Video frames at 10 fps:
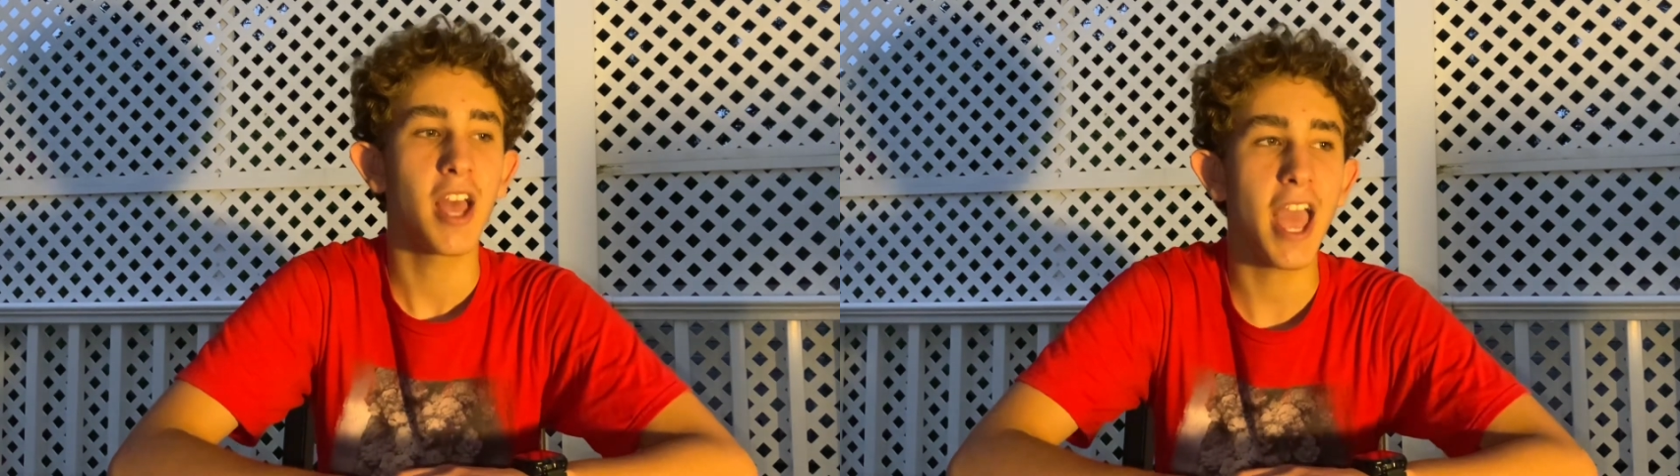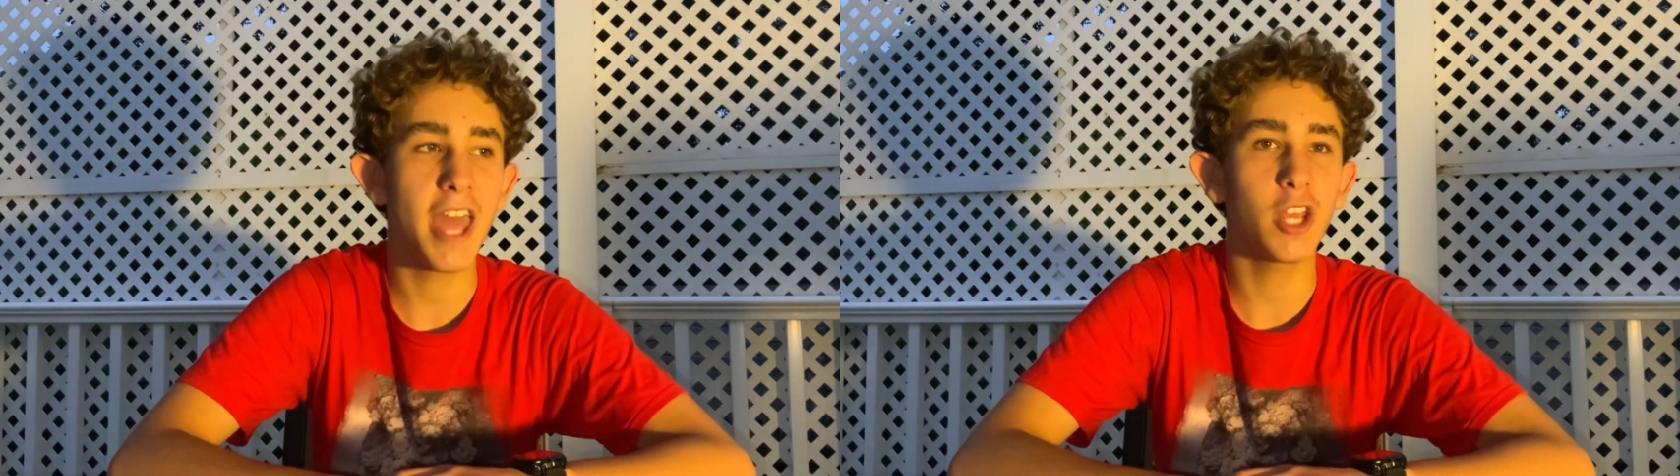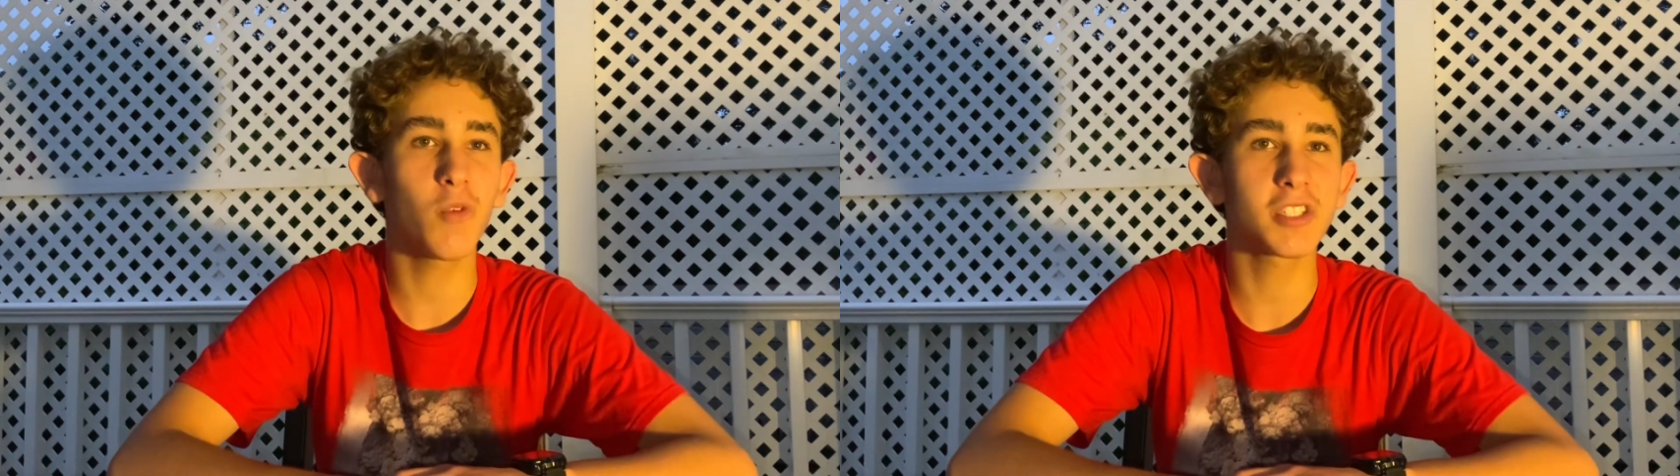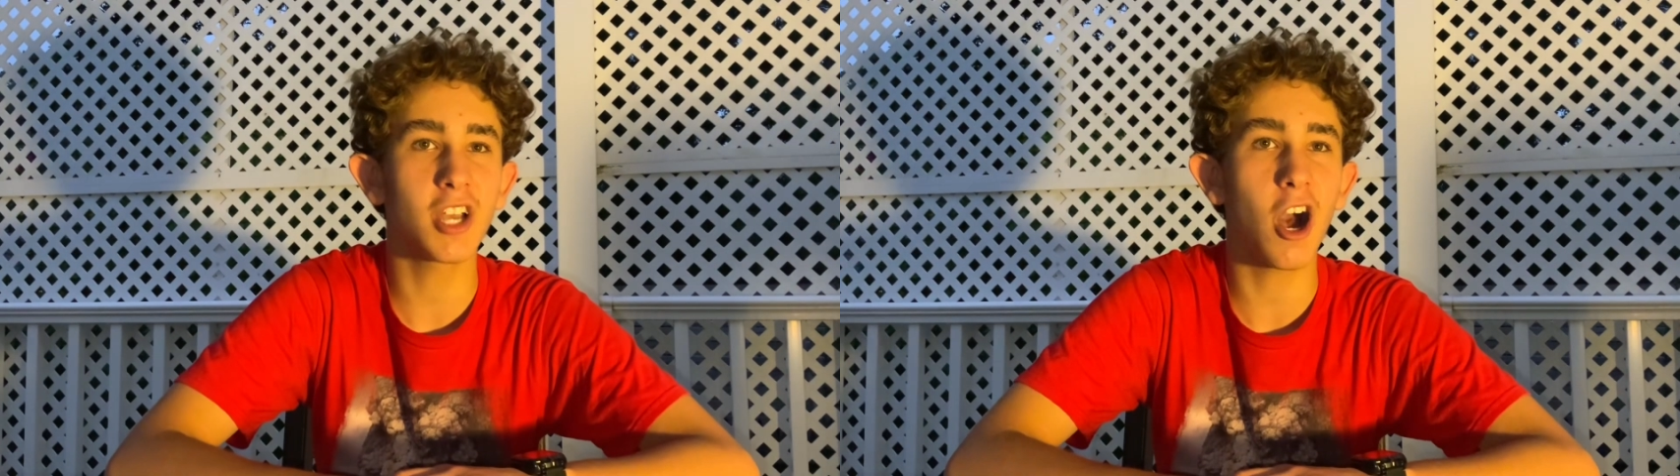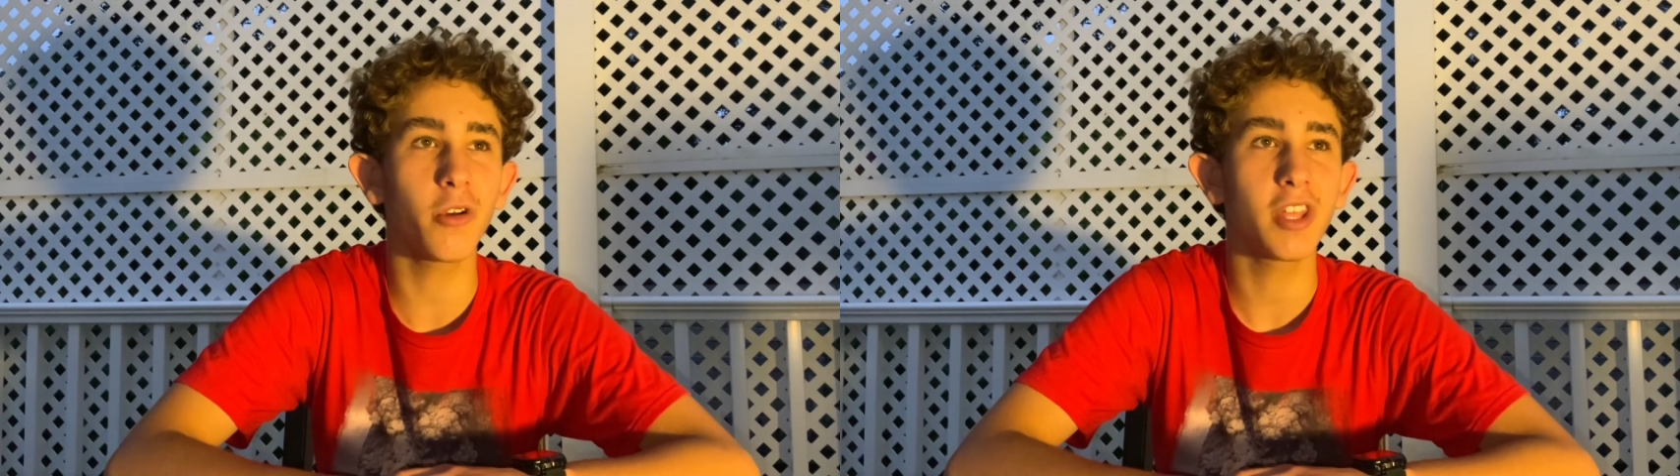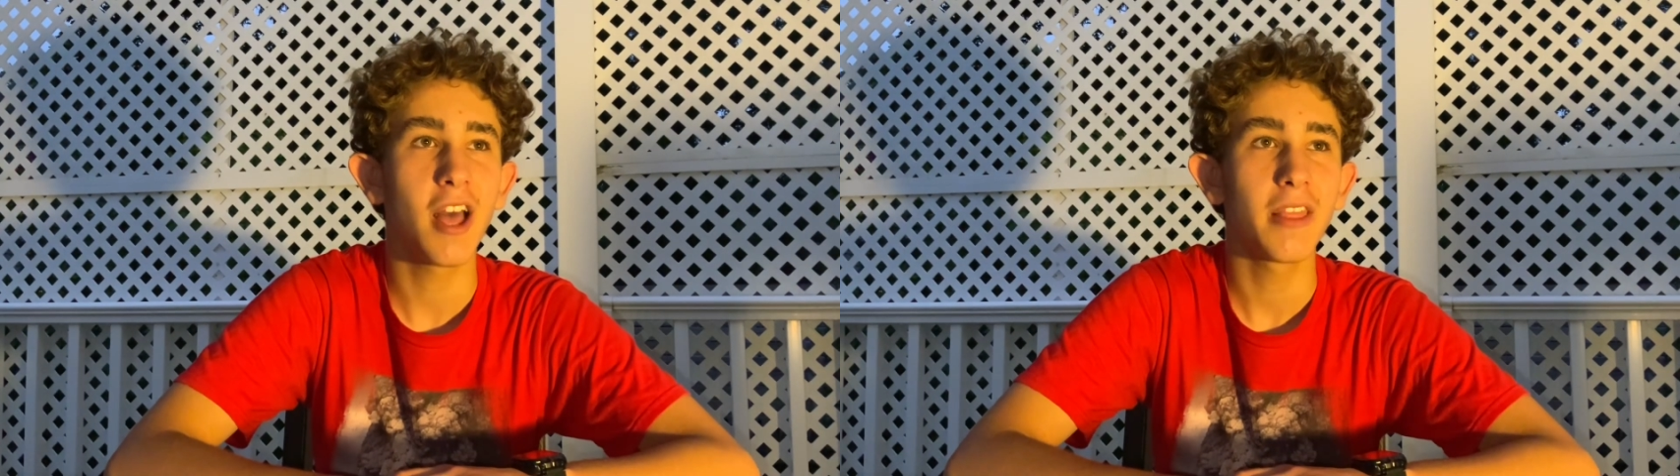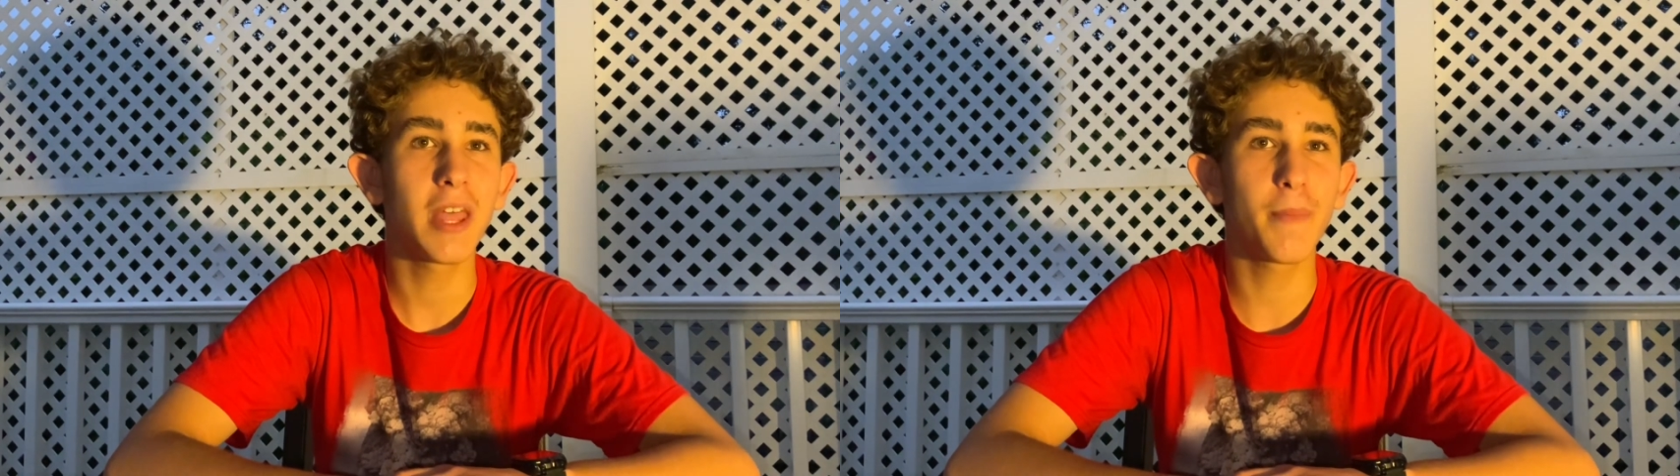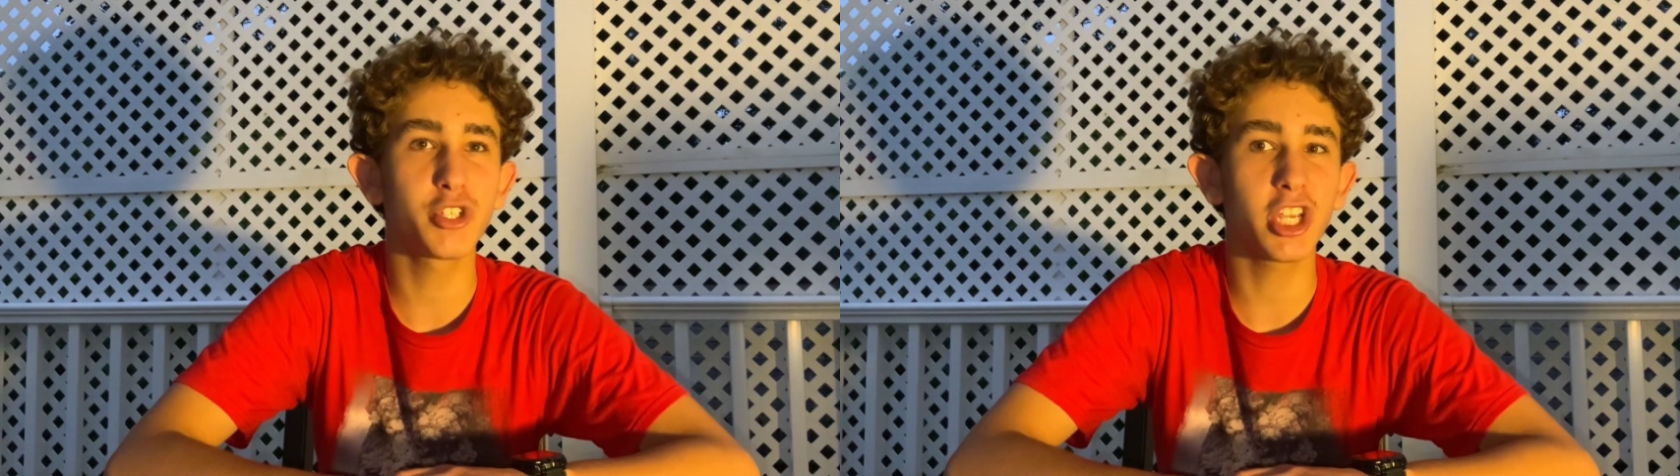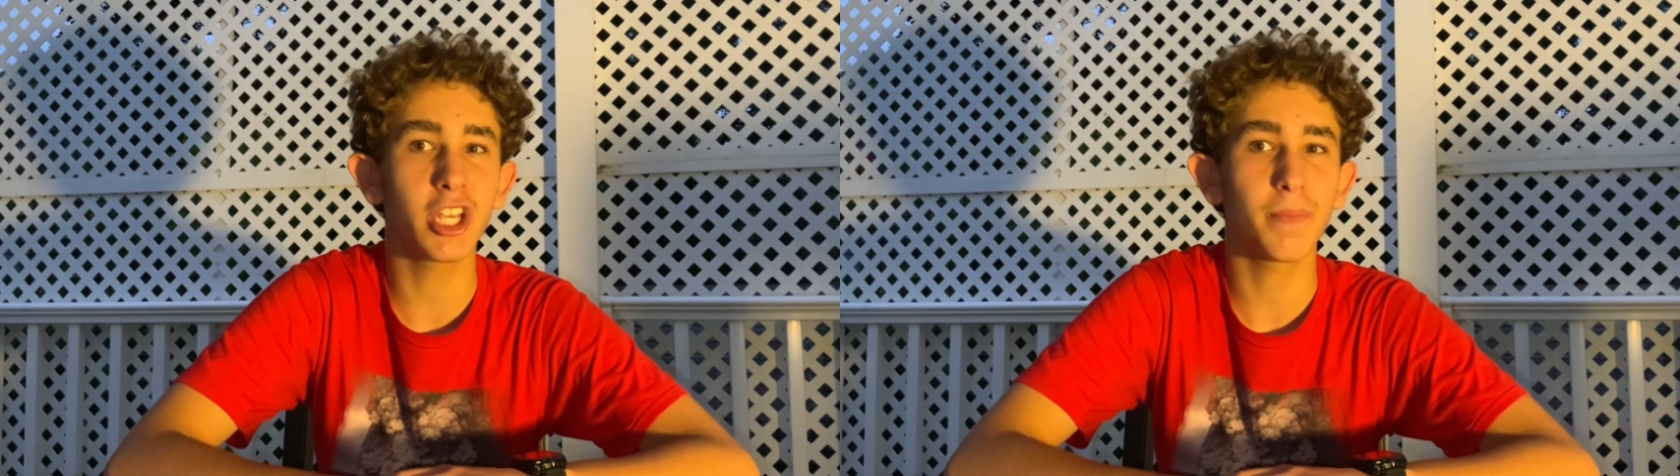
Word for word: and it was called the Bojinka